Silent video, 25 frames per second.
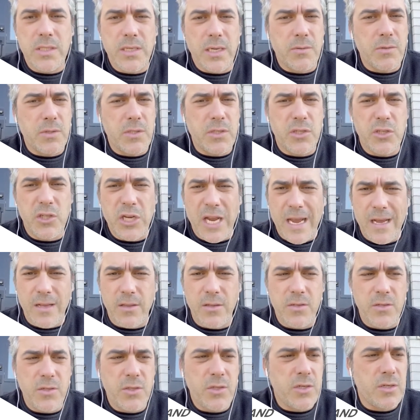I was
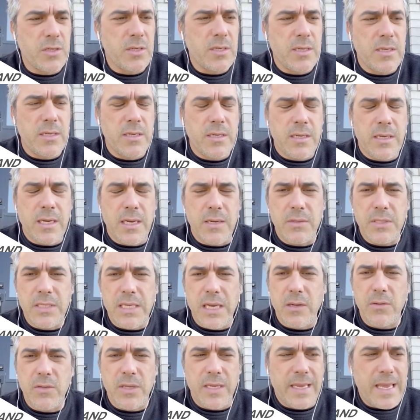challenged, I was
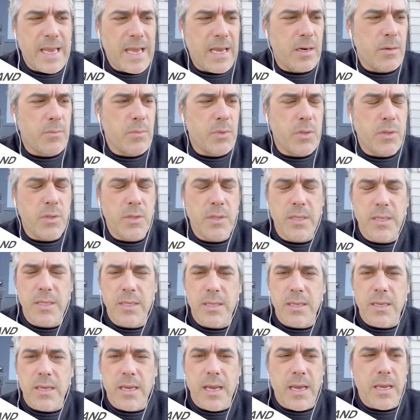held accountable,
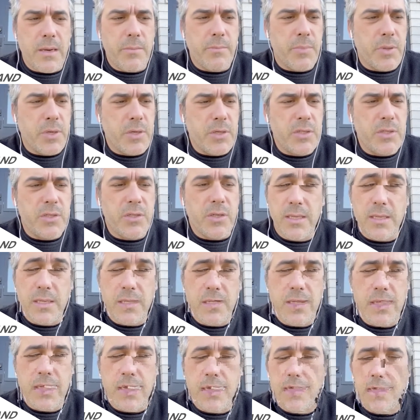and pushed to do
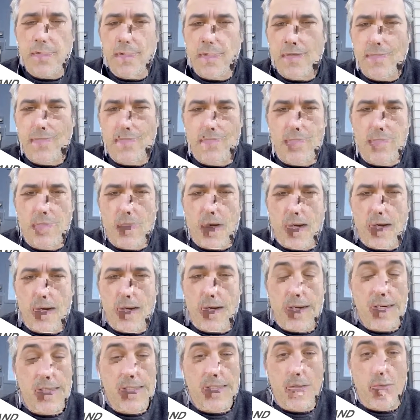things that
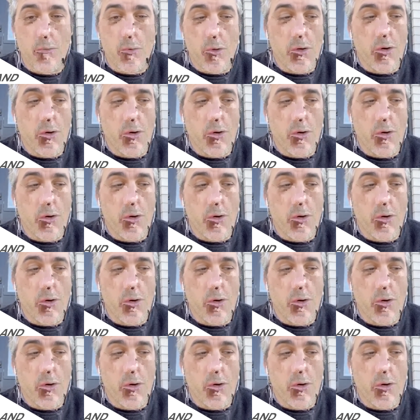honestly weren't